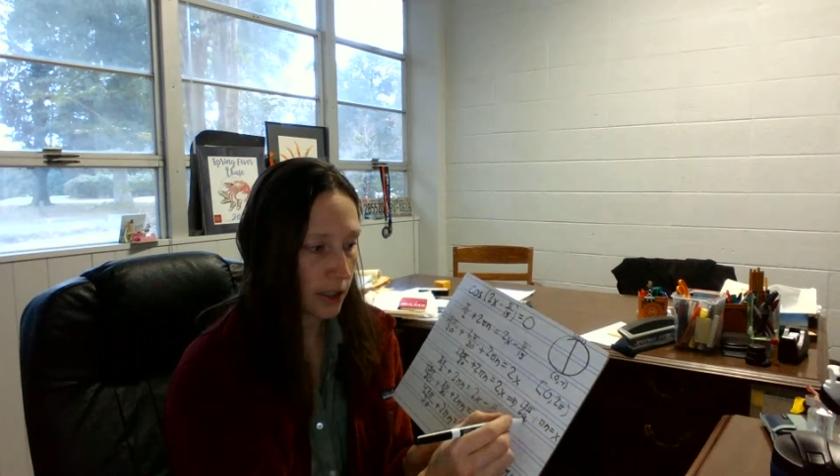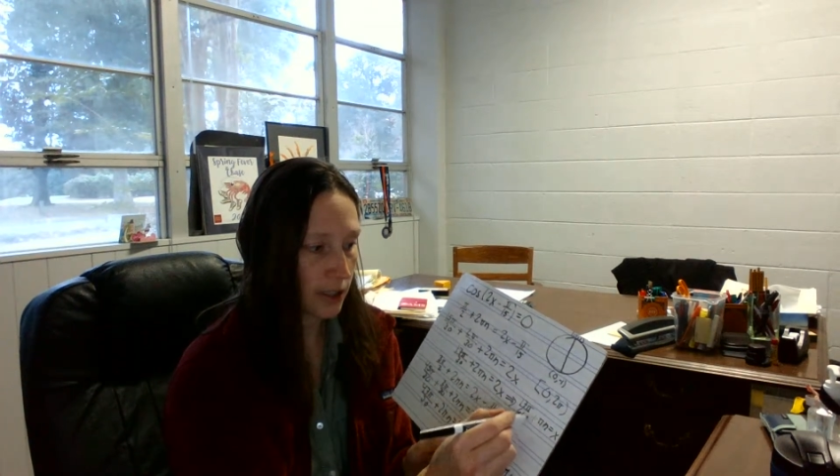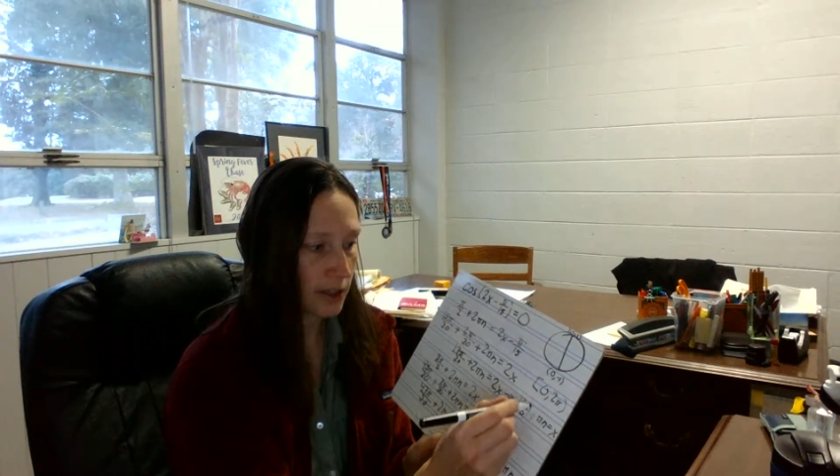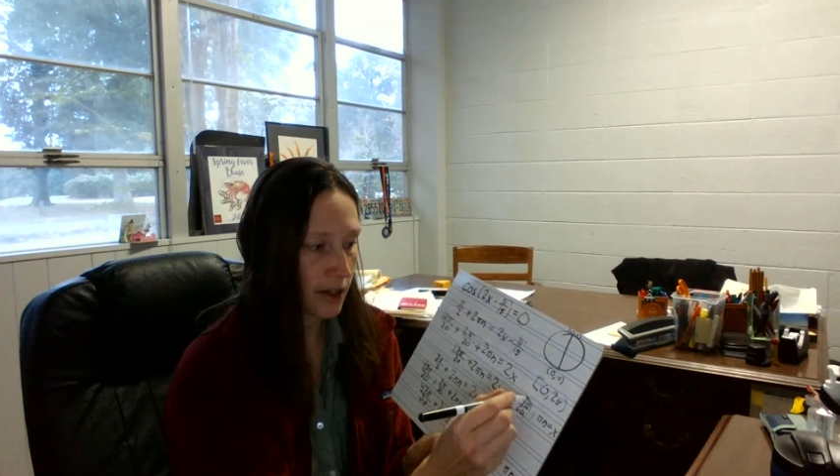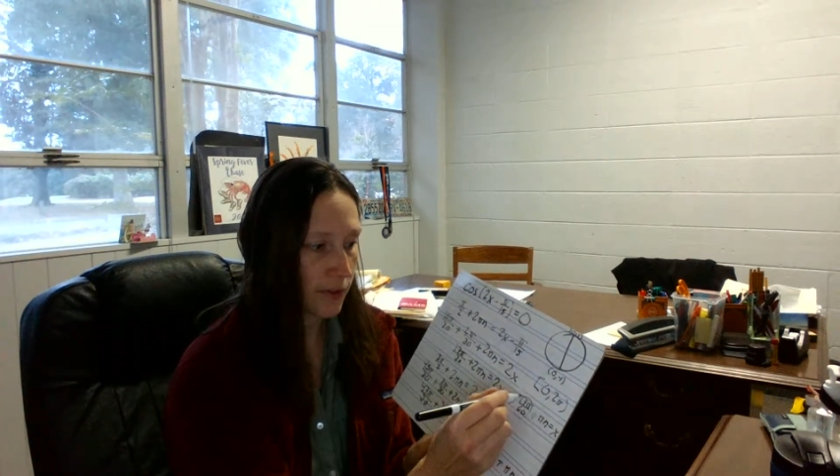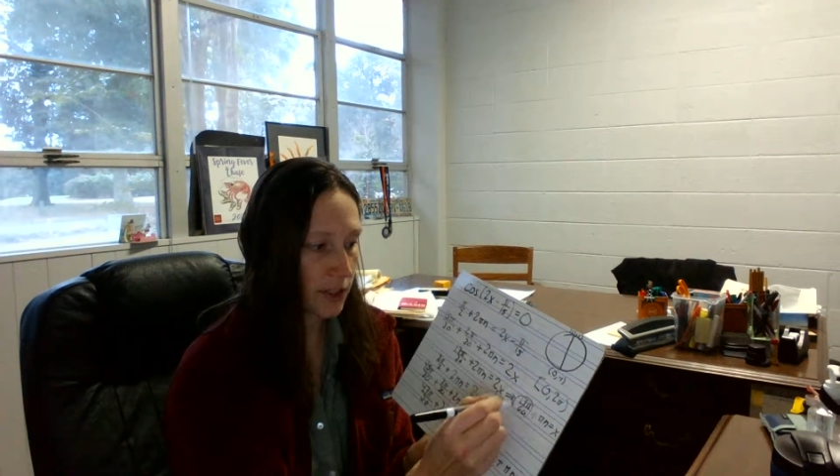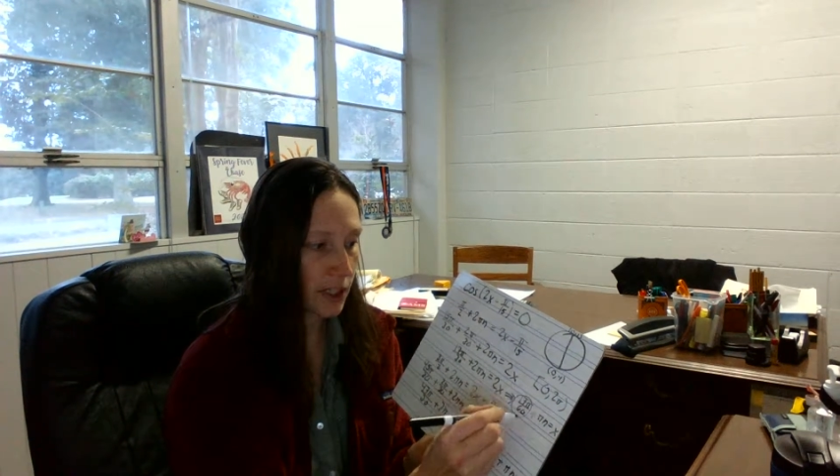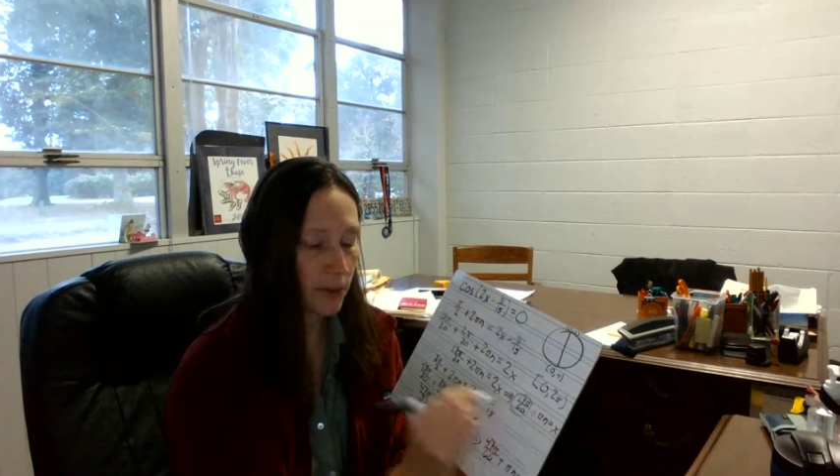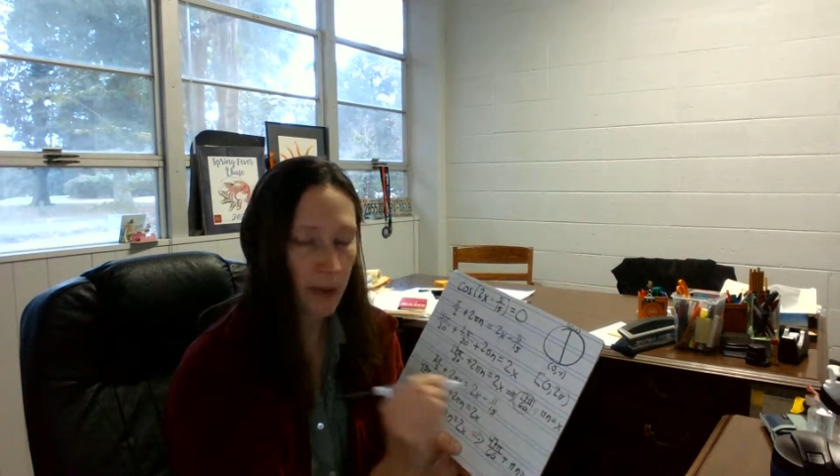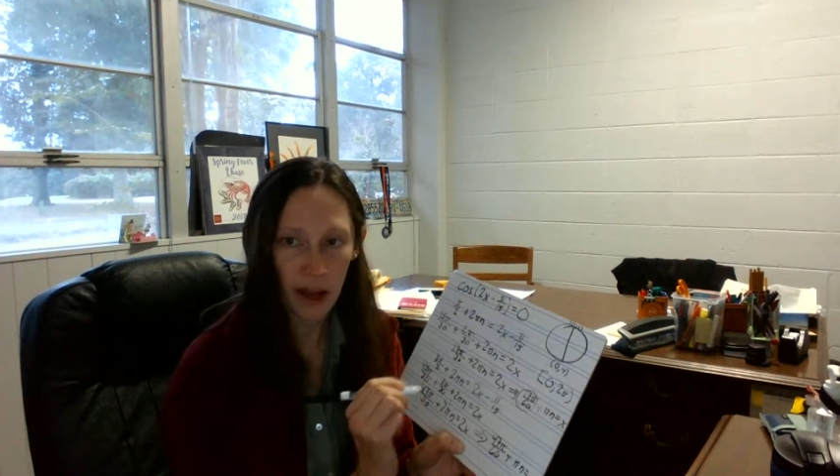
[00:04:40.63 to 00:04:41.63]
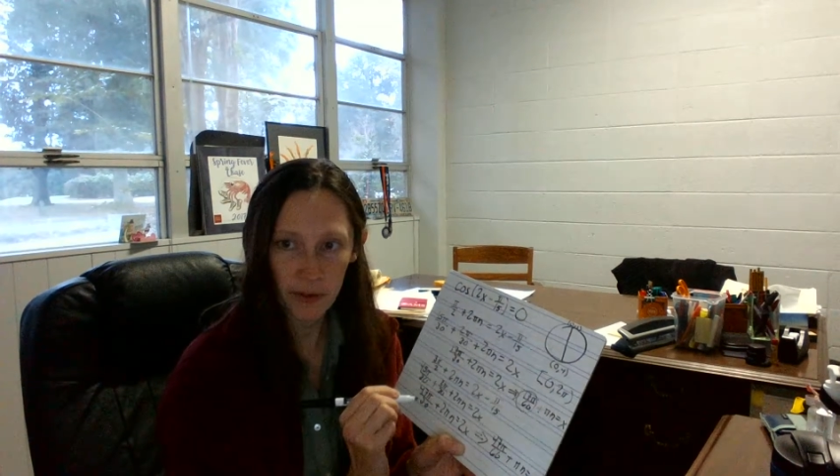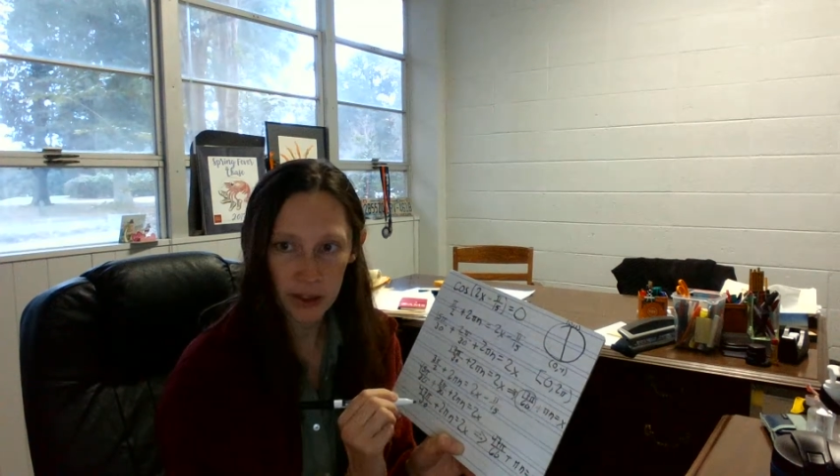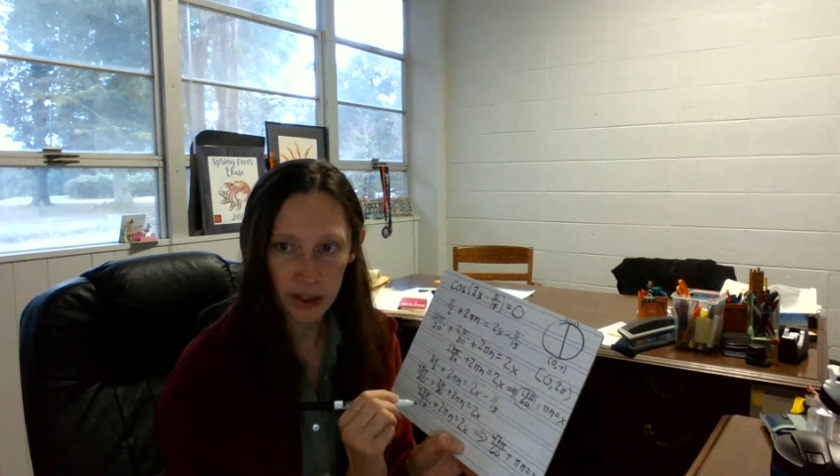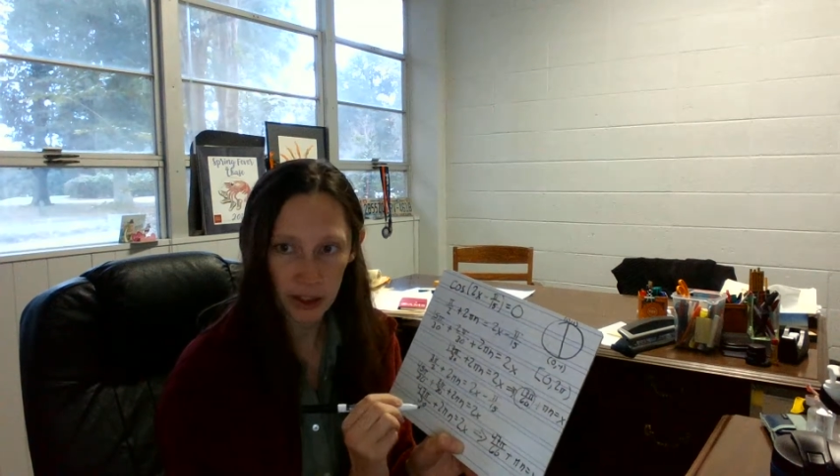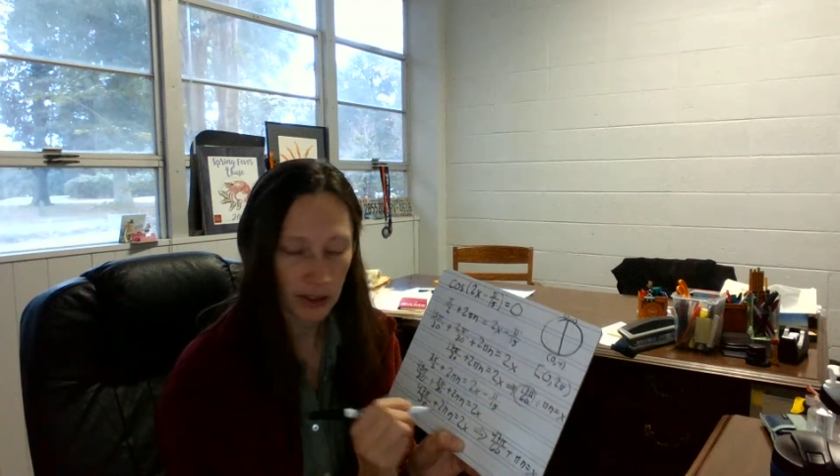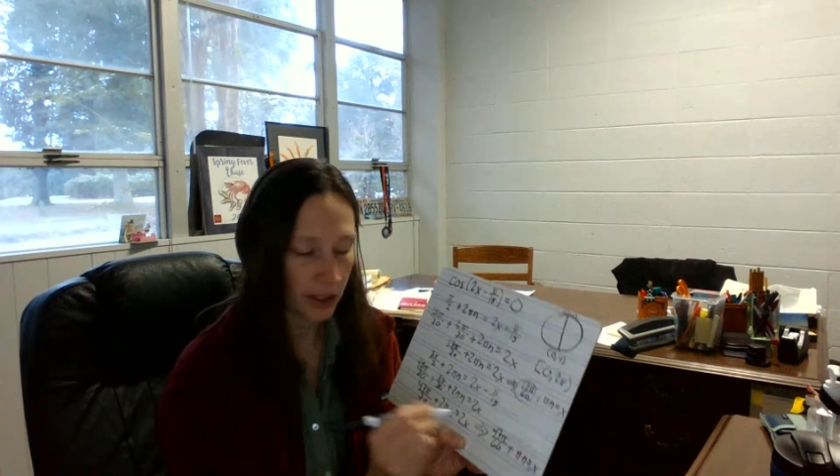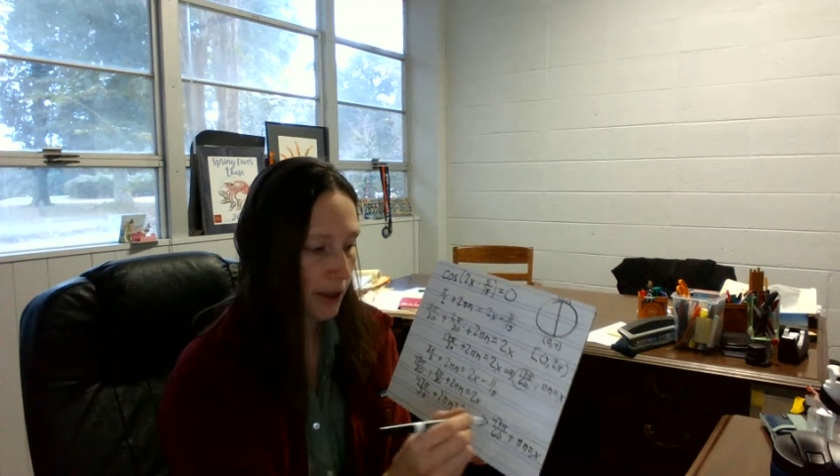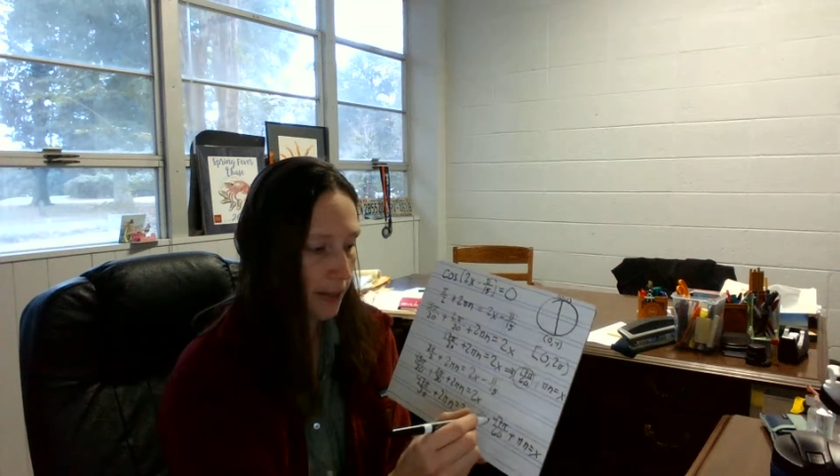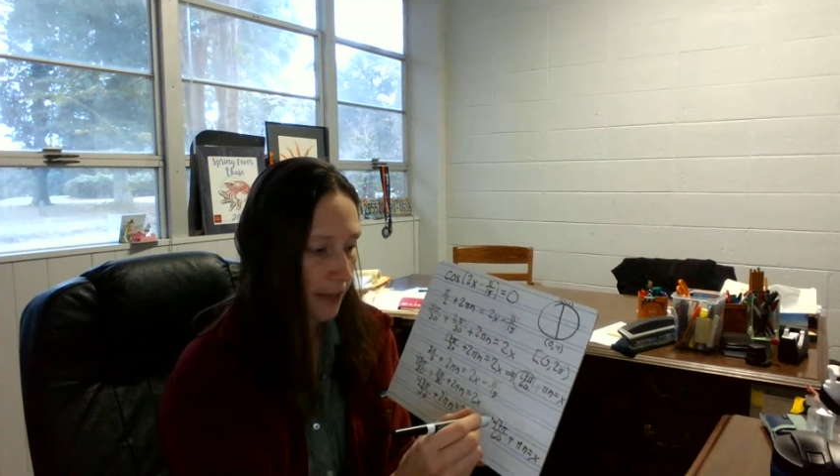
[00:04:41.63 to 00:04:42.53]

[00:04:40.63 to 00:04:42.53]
is 17 pi over 60.